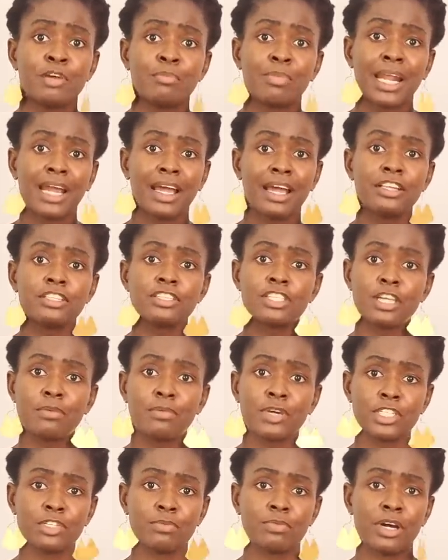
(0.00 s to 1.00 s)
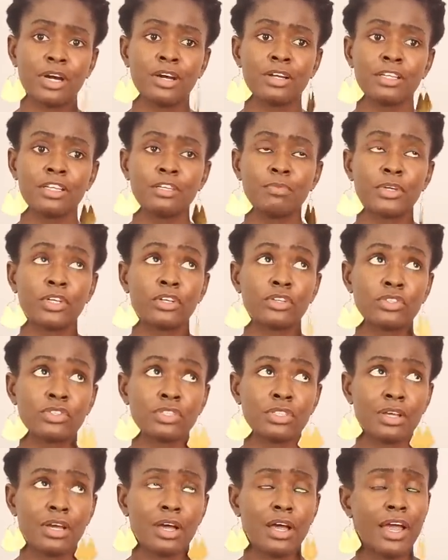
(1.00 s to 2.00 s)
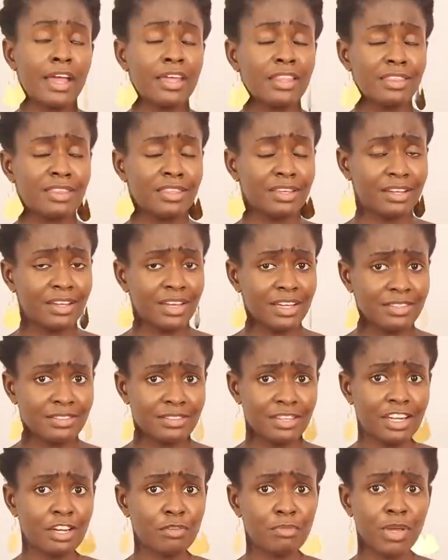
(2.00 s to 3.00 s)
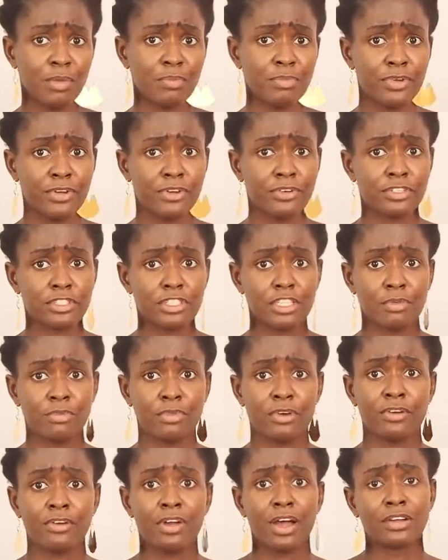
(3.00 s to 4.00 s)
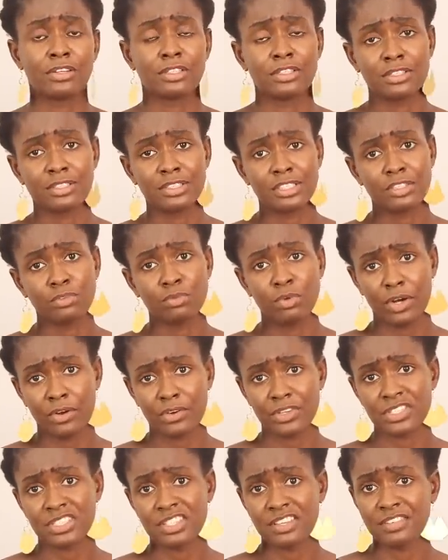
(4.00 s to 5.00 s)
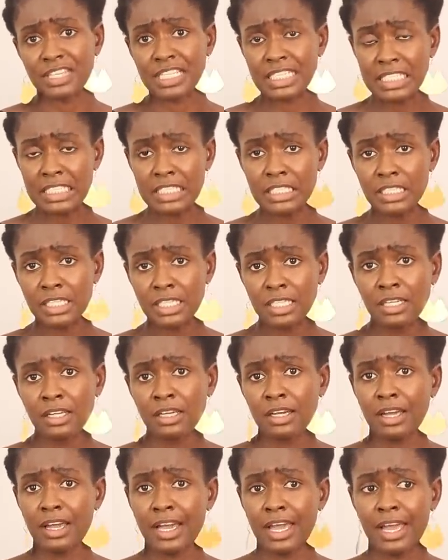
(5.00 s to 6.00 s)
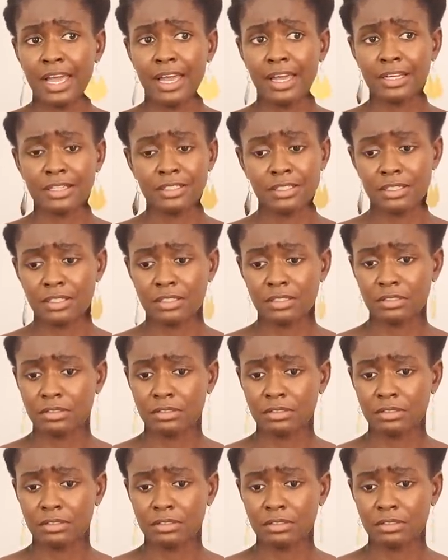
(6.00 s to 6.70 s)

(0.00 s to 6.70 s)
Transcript: But I can't say much about it because I think I started my period somewhere around when I was 17, and